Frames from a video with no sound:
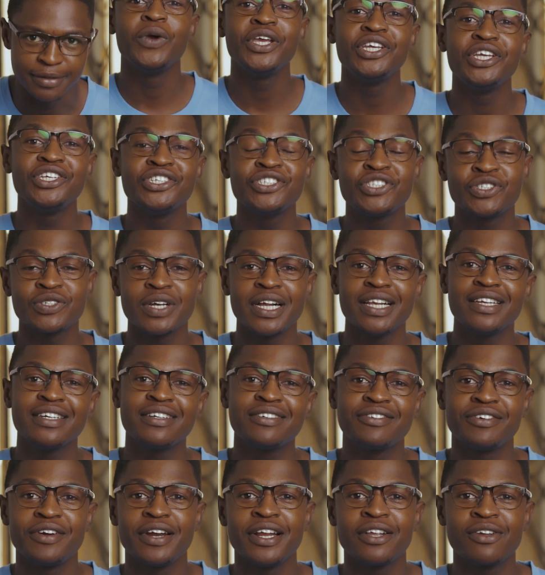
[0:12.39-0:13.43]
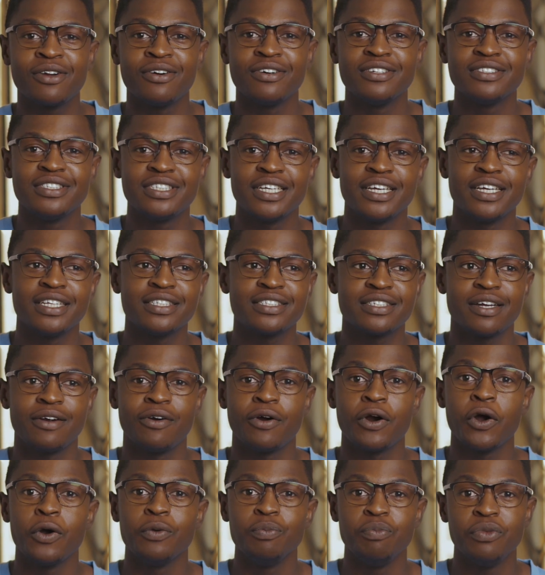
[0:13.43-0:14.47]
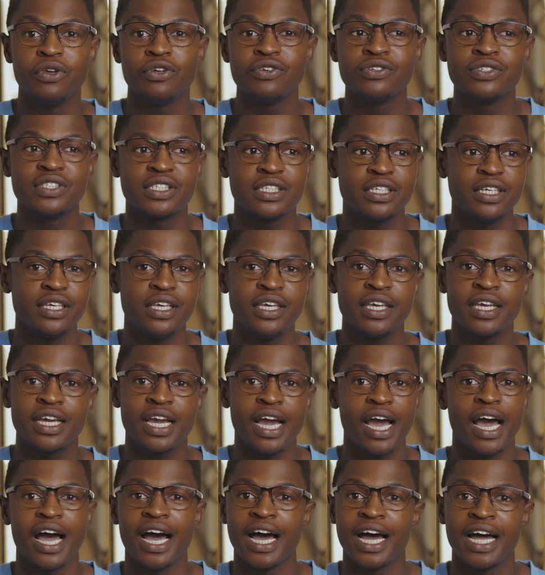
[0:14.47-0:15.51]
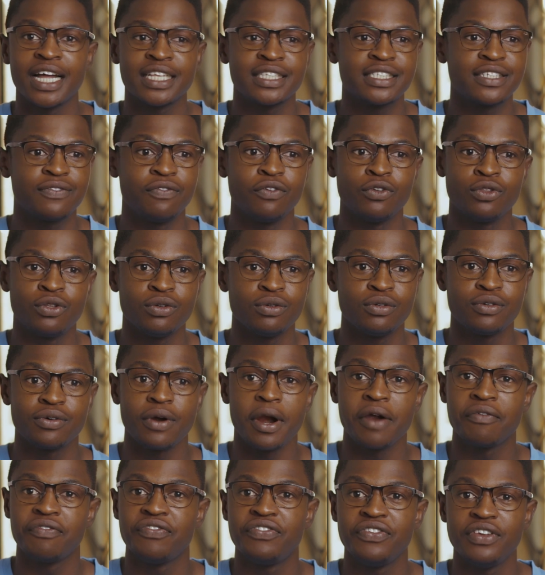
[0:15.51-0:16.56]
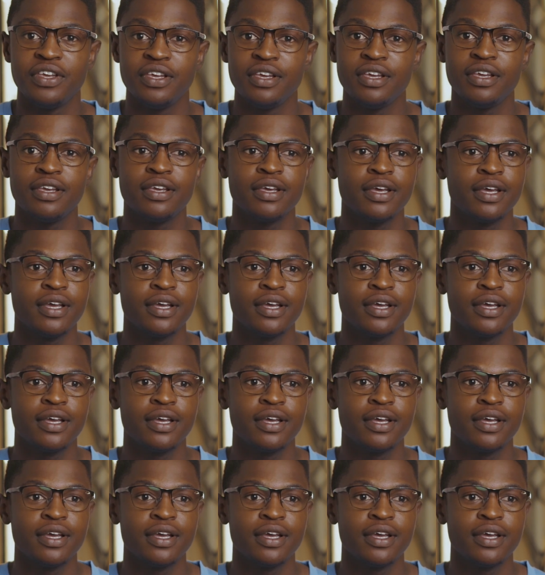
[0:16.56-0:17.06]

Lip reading: We usually create content around music, art, photography,